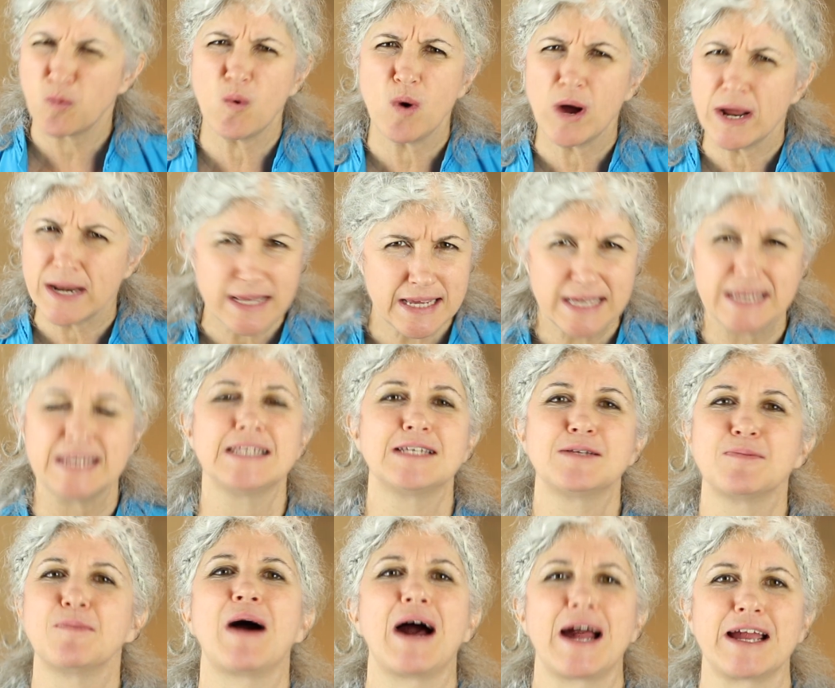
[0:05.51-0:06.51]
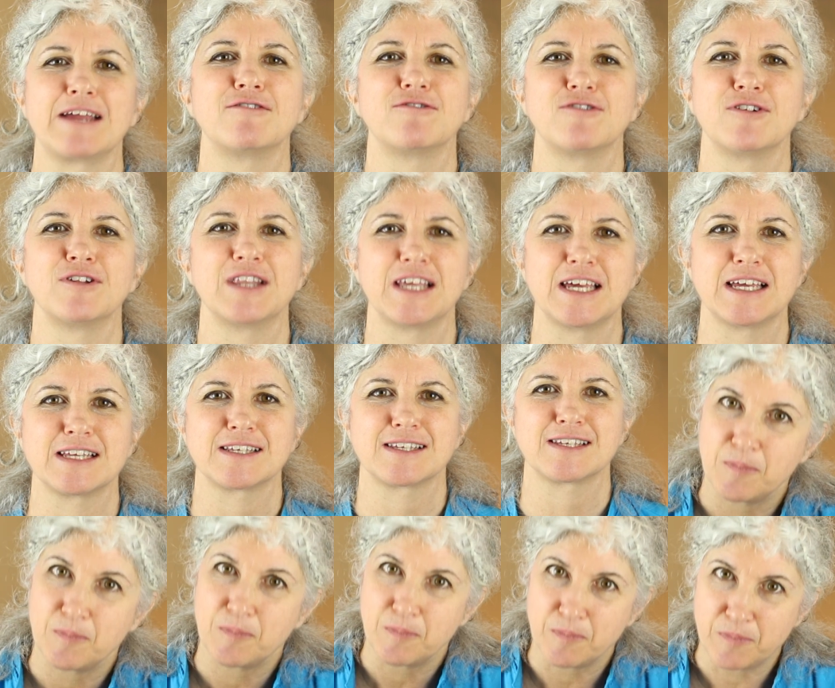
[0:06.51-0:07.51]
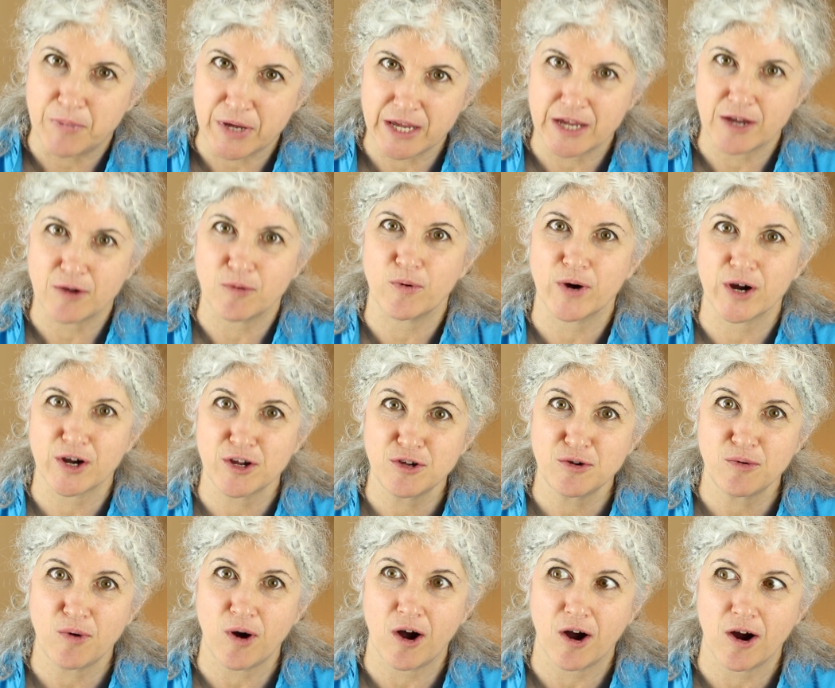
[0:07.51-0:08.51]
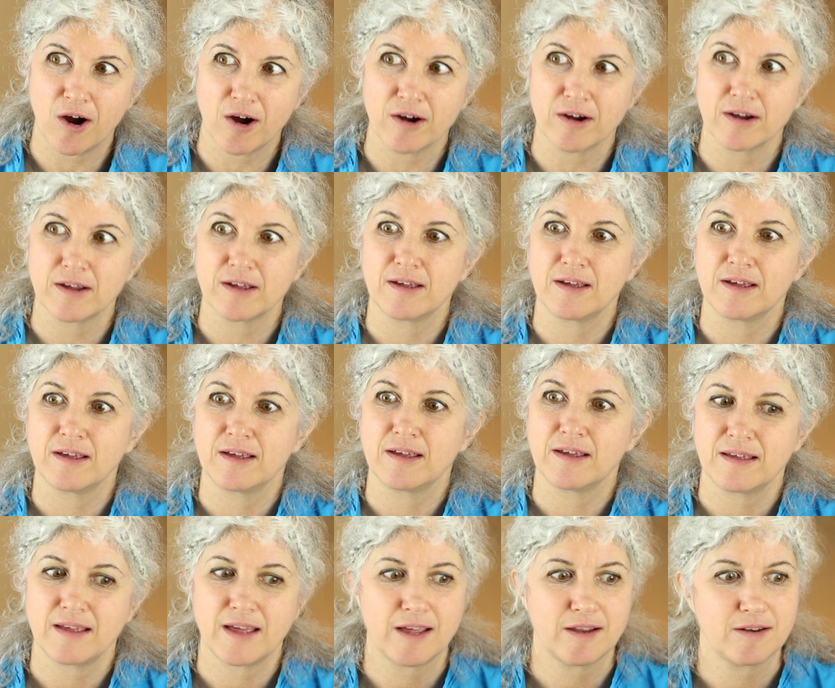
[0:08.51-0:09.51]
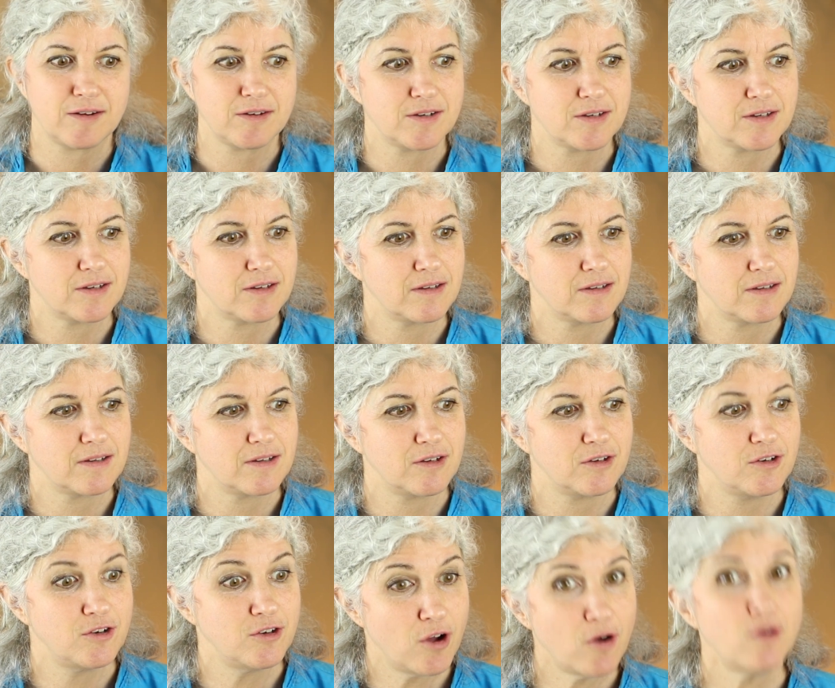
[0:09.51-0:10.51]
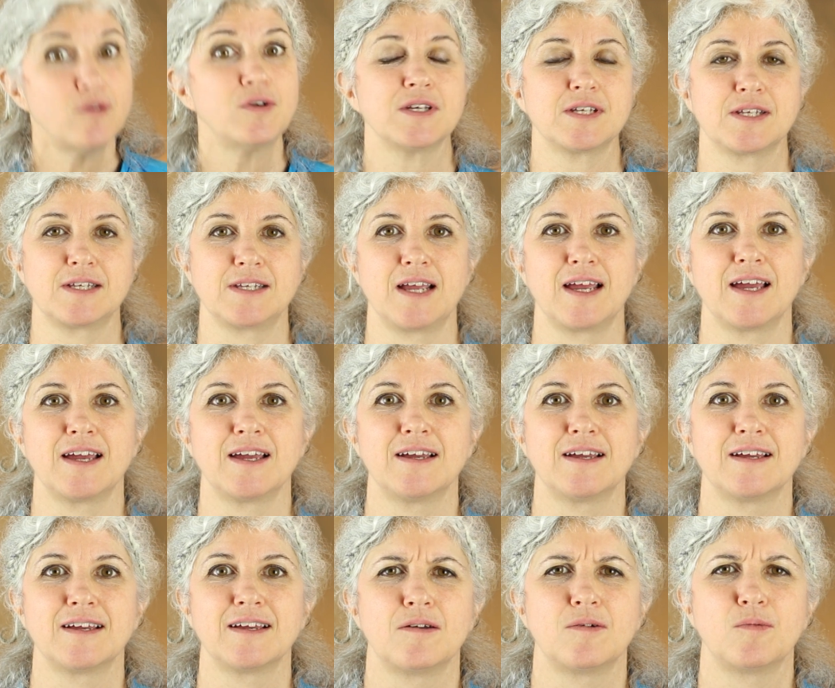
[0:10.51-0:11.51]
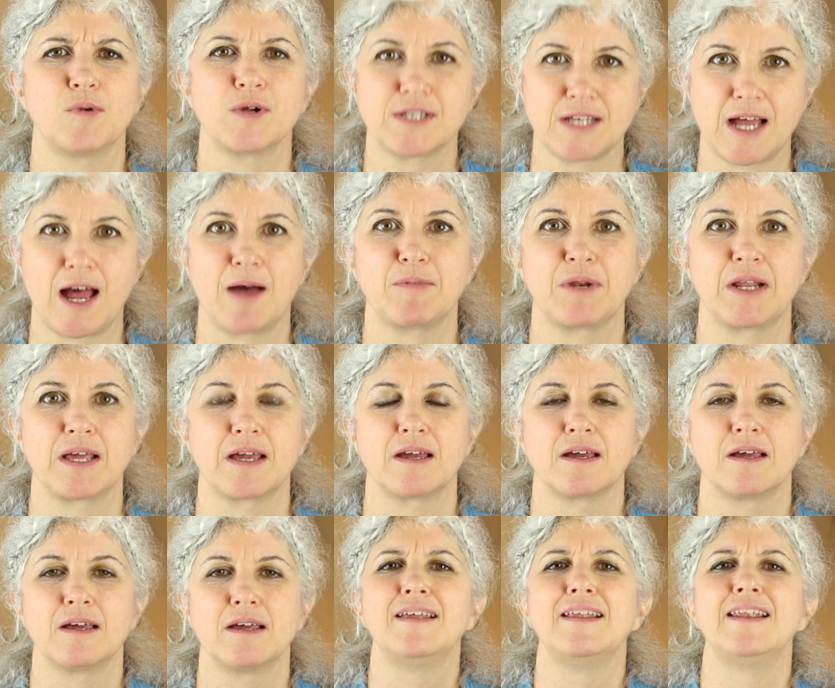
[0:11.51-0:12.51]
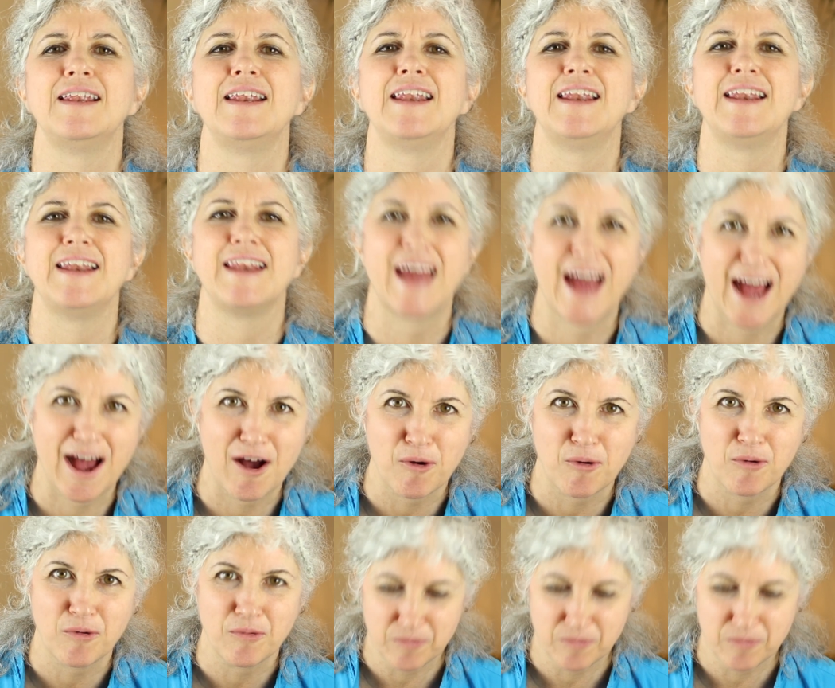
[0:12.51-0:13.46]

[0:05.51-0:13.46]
What is mindfulness? Being where you are and noticing what's happening now.